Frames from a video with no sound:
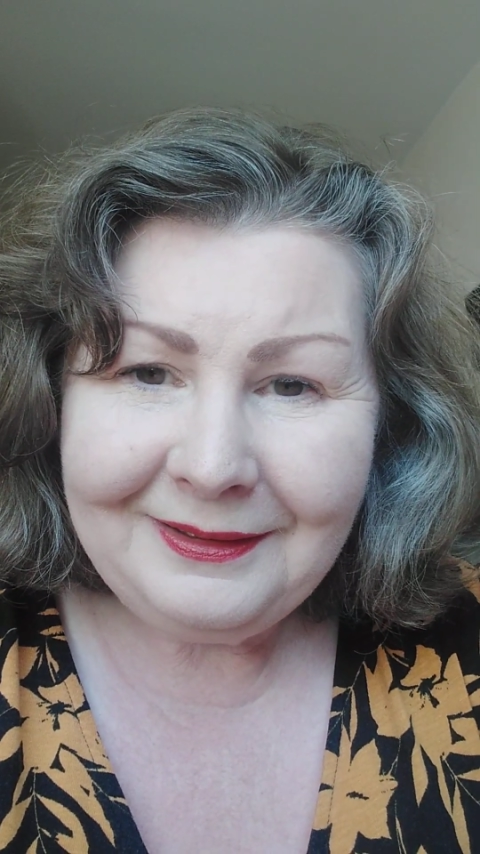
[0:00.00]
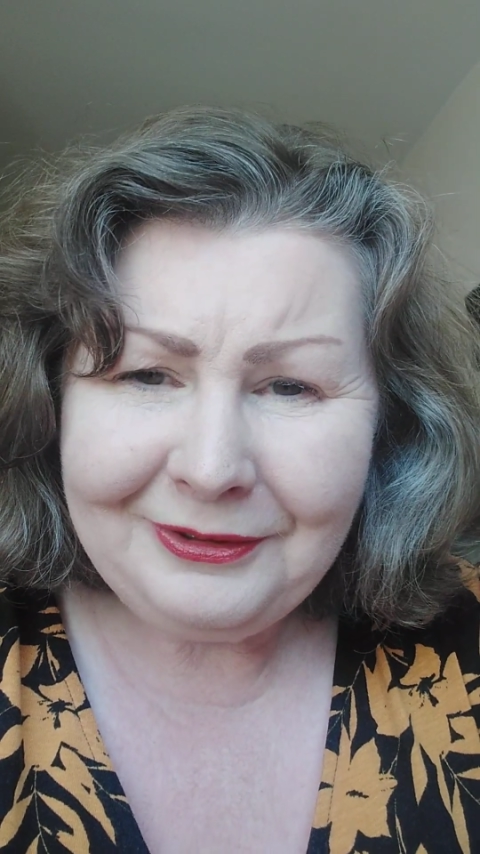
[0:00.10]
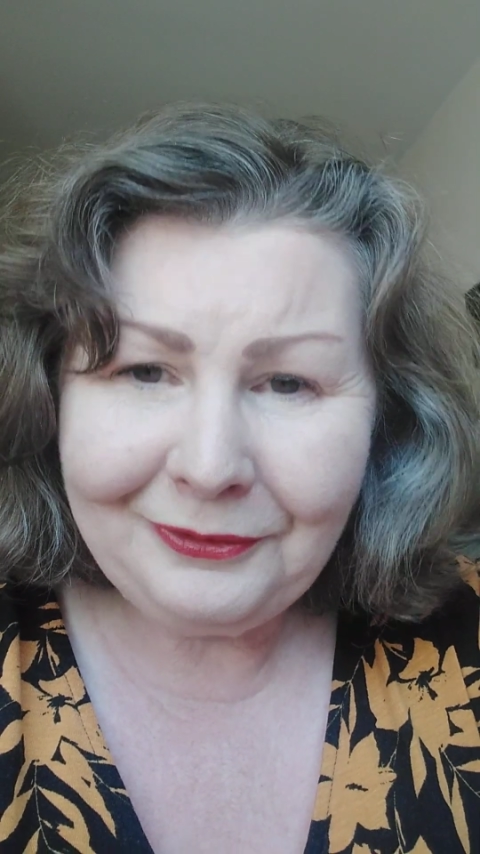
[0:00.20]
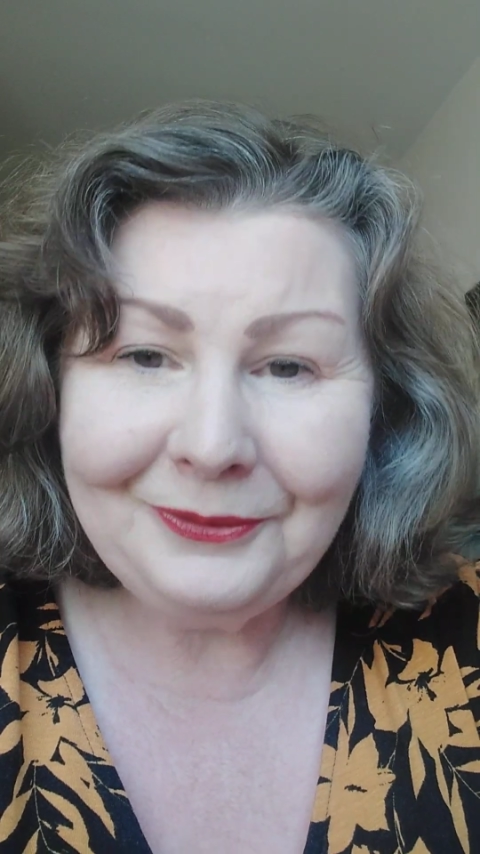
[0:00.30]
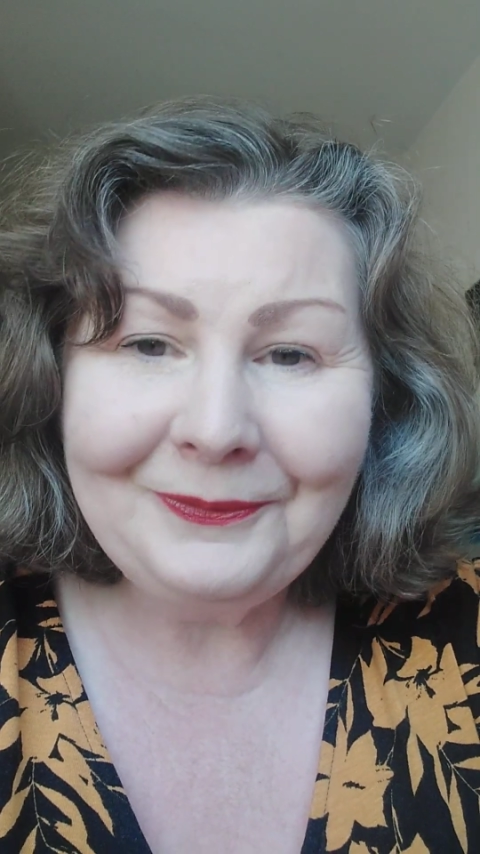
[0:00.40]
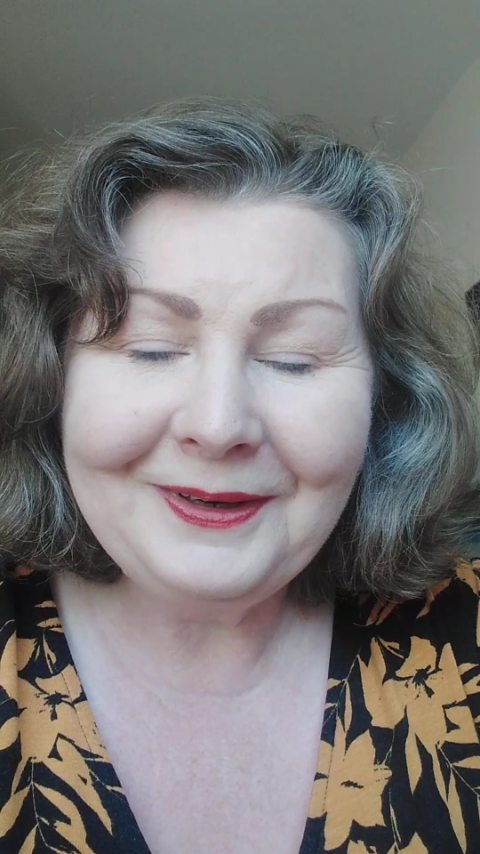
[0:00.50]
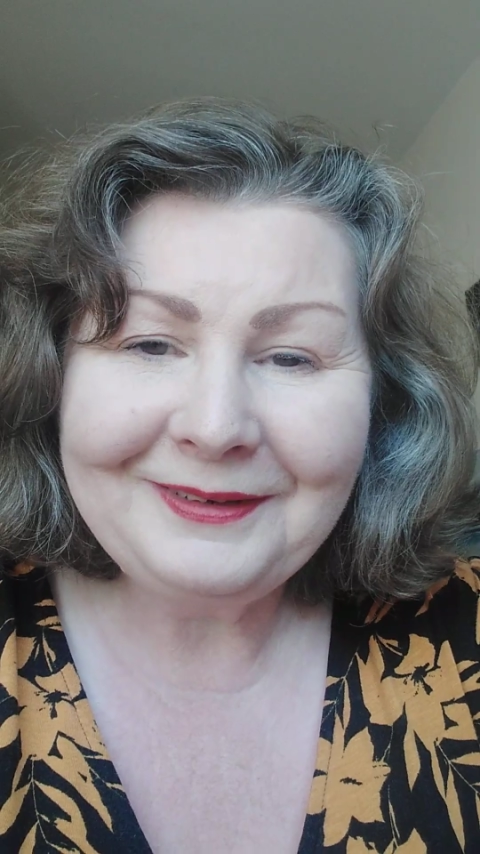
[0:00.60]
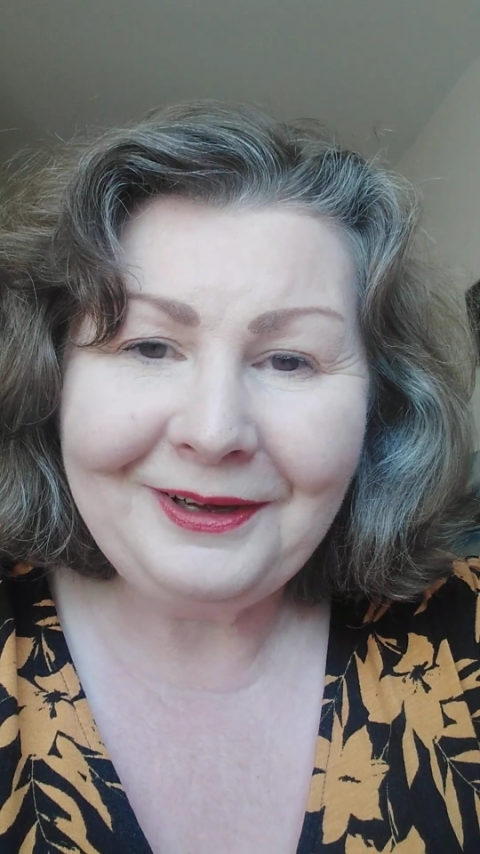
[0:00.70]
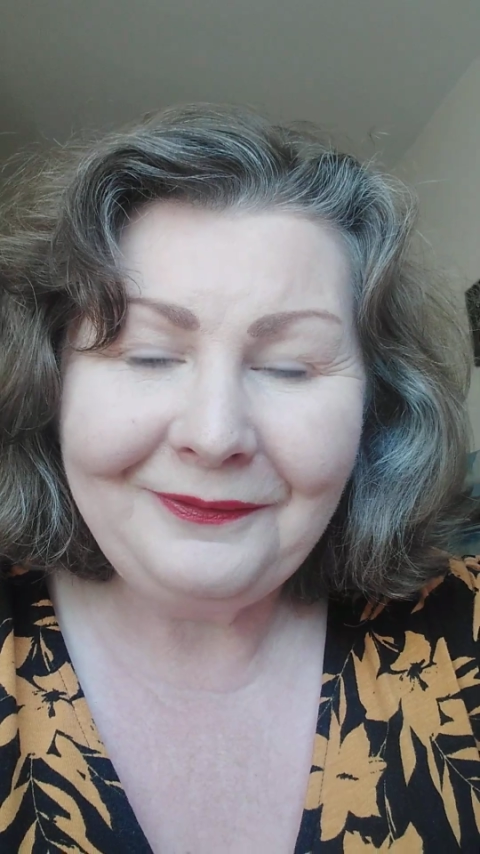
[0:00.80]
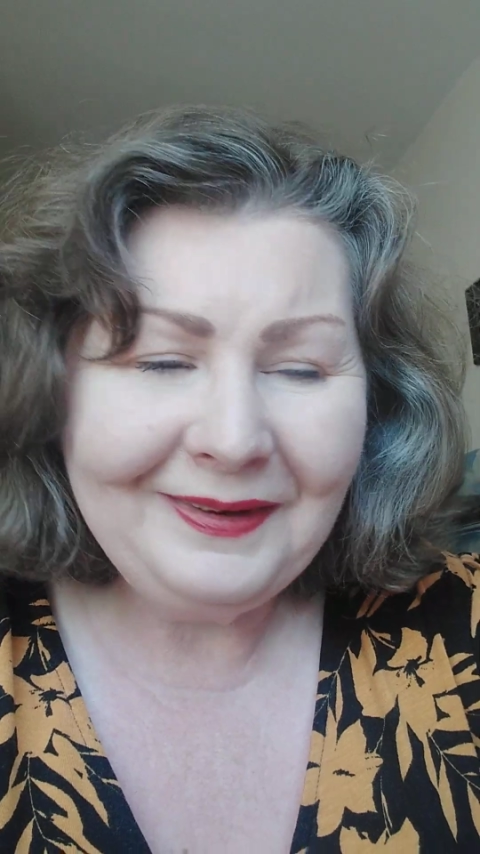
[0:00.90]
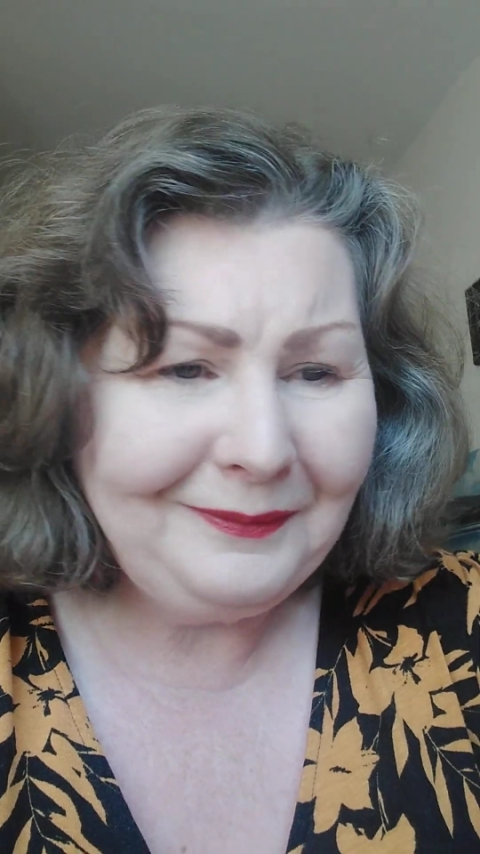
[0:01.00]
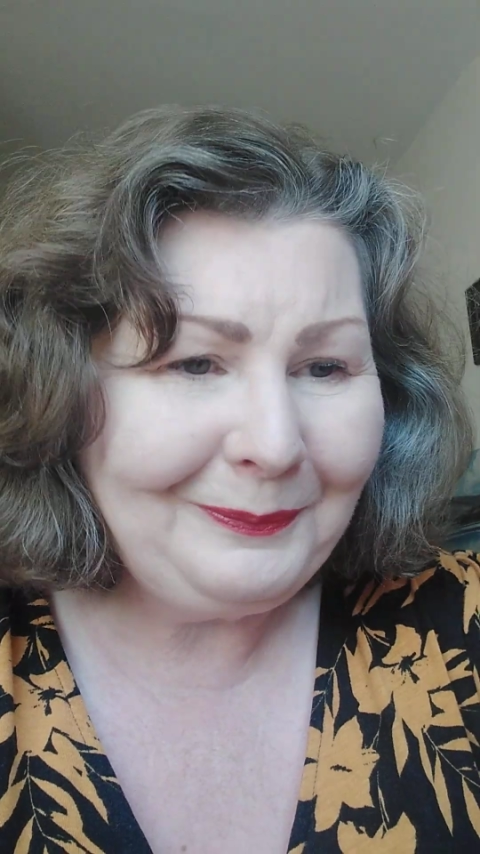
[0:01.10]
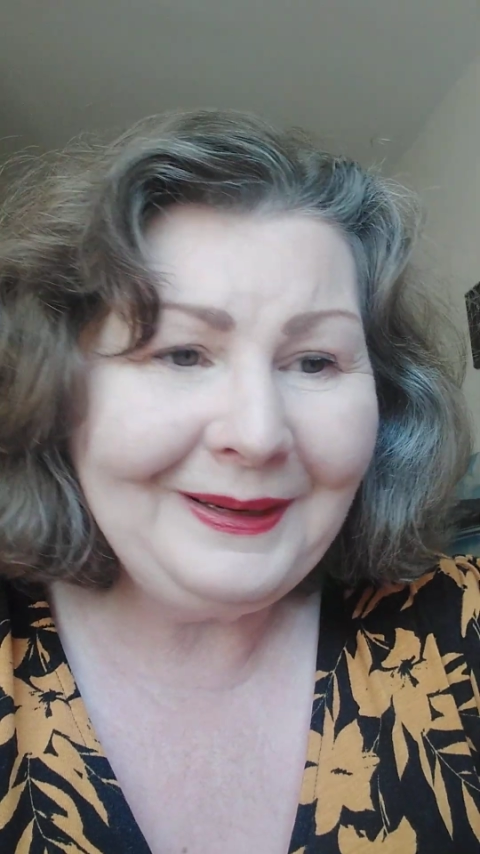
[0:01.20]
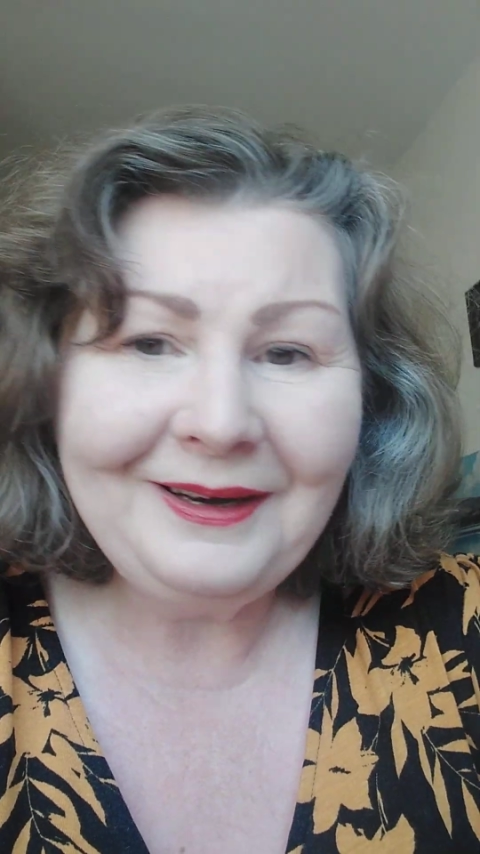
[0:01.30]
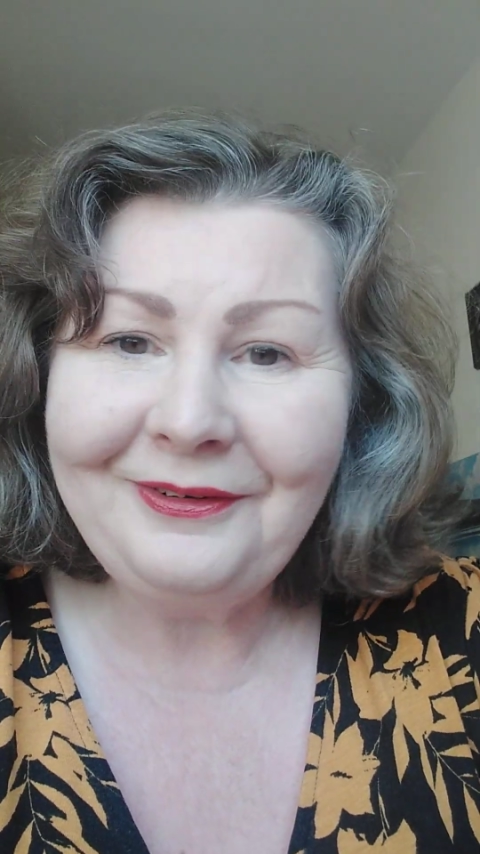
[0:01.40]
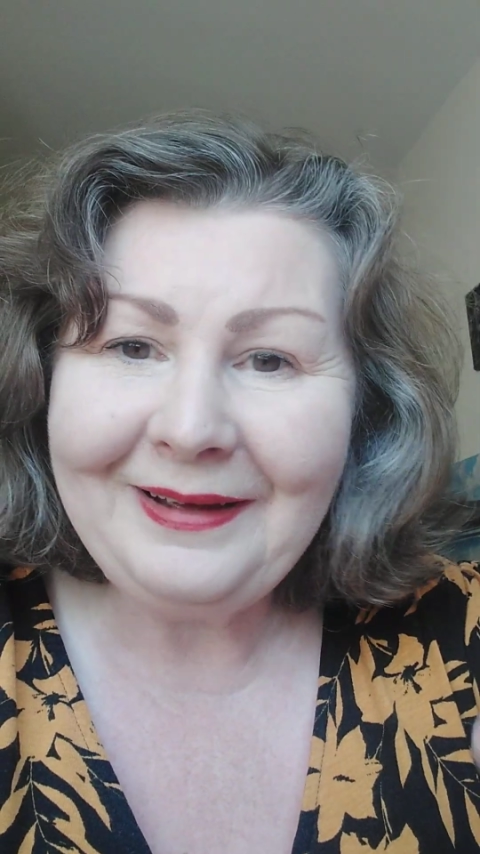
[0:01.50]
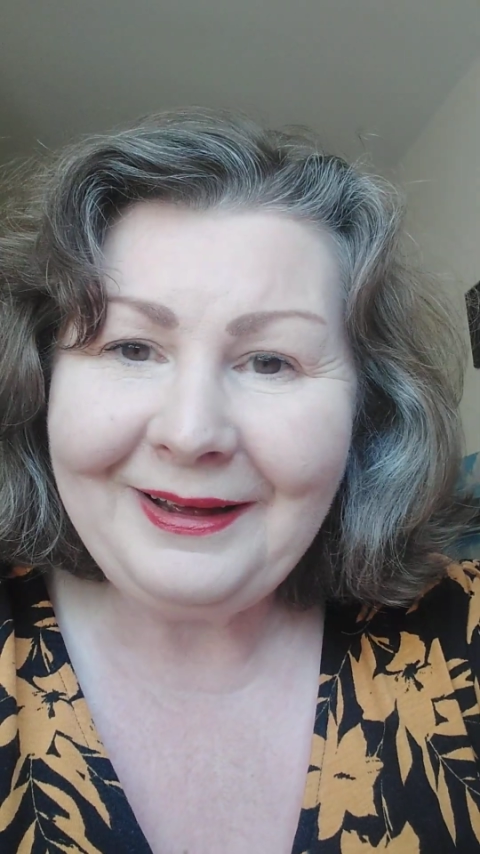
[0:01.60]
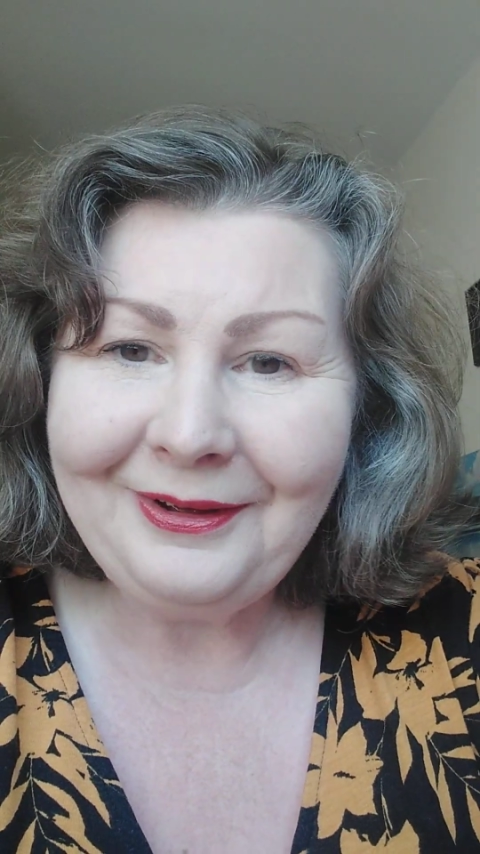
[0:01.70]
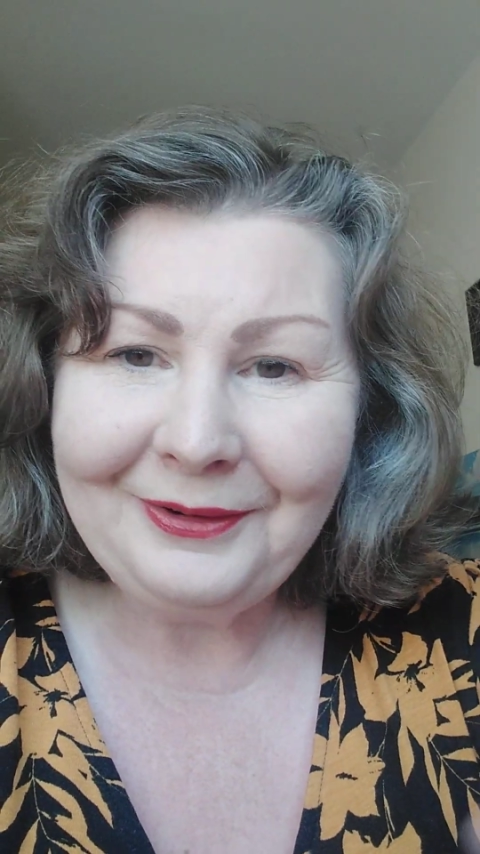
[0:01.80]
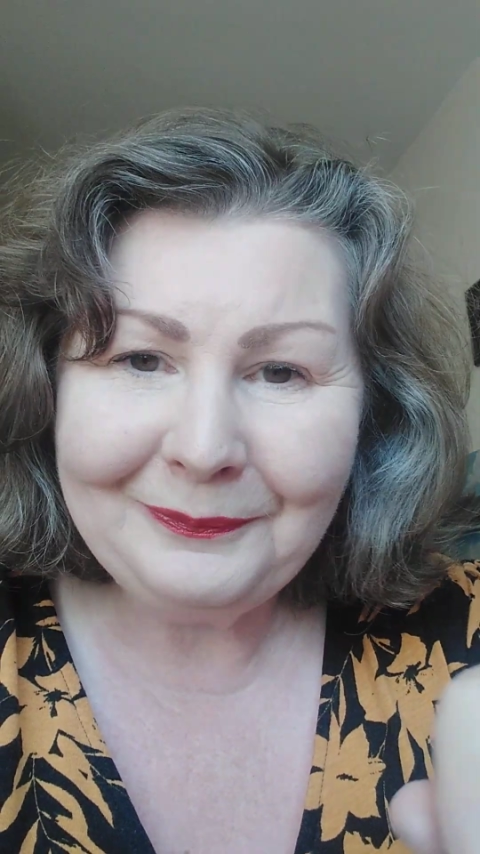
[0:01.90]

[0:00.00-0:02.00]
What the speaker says: Do it one more time. Spin it around